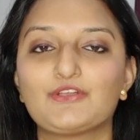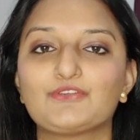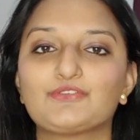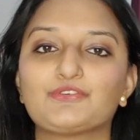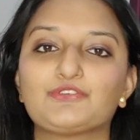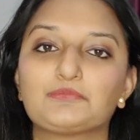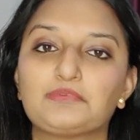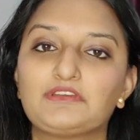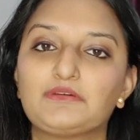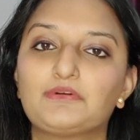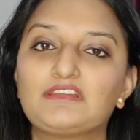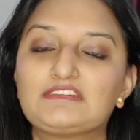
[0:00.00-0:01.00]
So
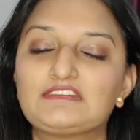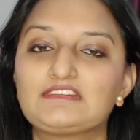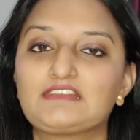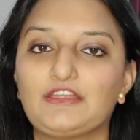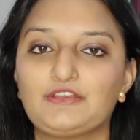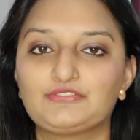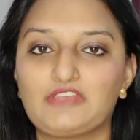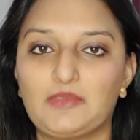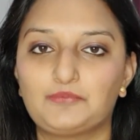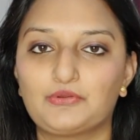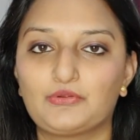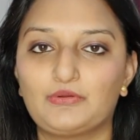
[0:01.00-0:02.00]
Jupiter was in the sign of
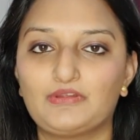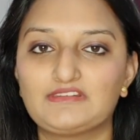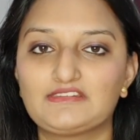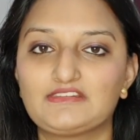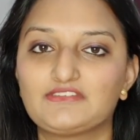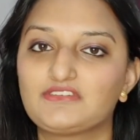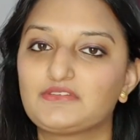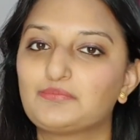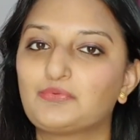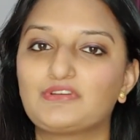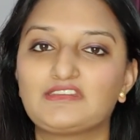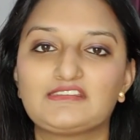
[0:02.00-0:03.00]
Capricorn since
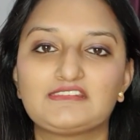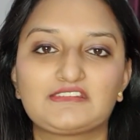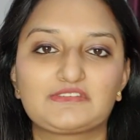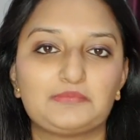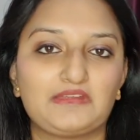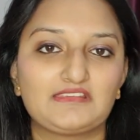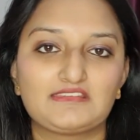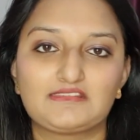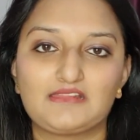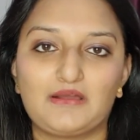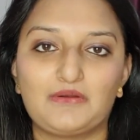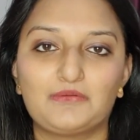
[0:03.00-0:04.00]
more than 6 months
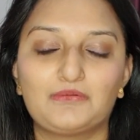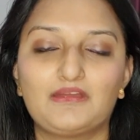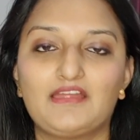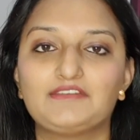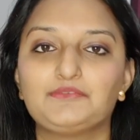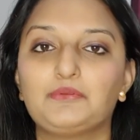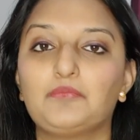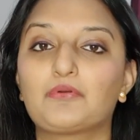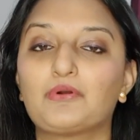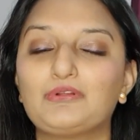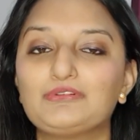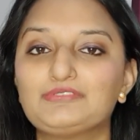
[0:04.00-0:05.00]
now, and we
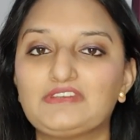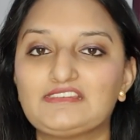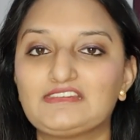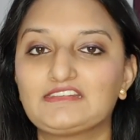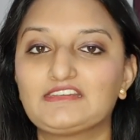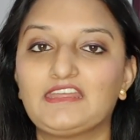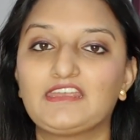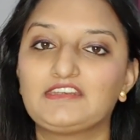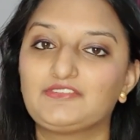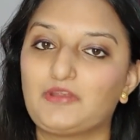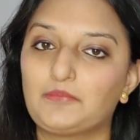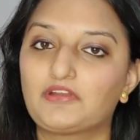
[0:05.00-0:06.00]
were all facing the
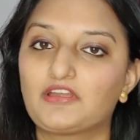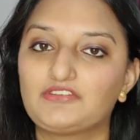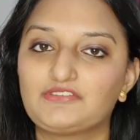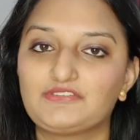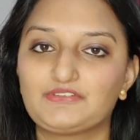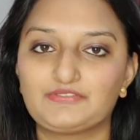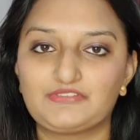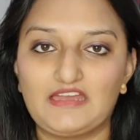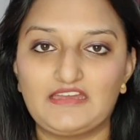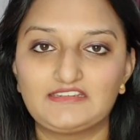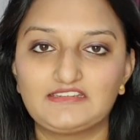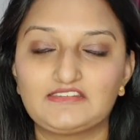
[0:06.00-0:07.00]
negative repercussions of
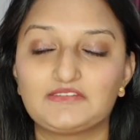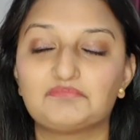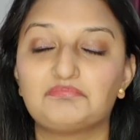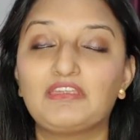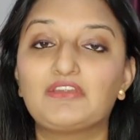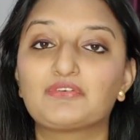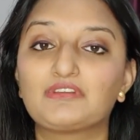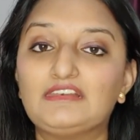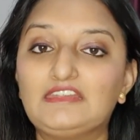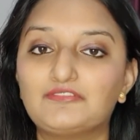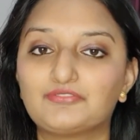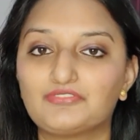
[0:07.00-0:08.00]
that. It's a big
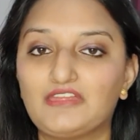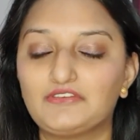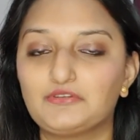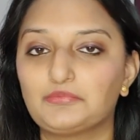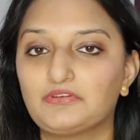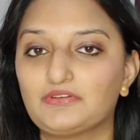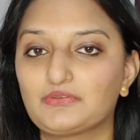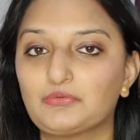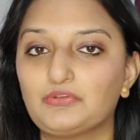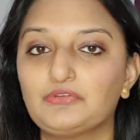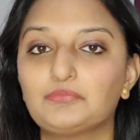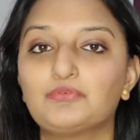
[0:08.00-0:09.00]
relief that Jupiter is
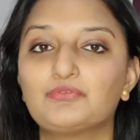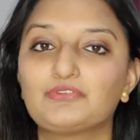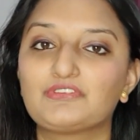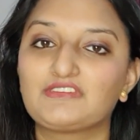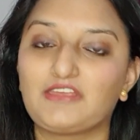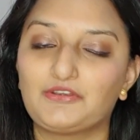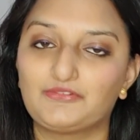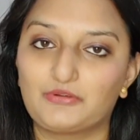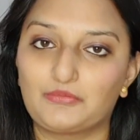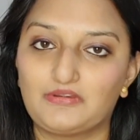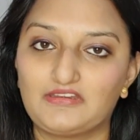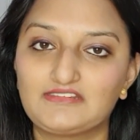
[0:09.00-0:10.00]
going to move to the sign of
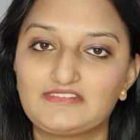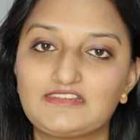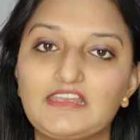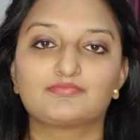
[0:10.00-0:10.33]
Aquarius.